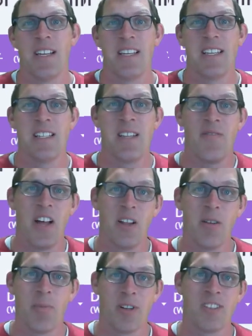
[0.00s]

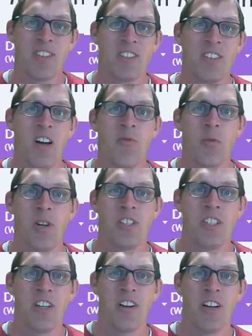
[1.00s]
developers and software
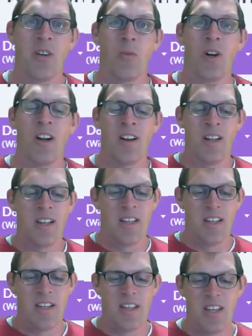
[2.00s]
engineering where
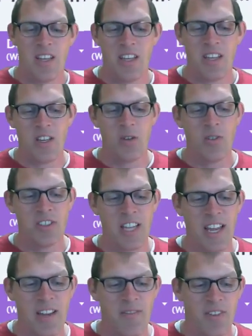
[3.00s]
you
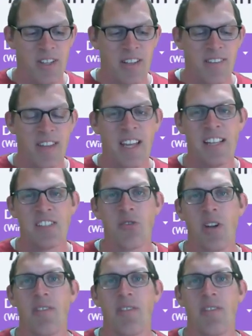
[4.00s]
save the history of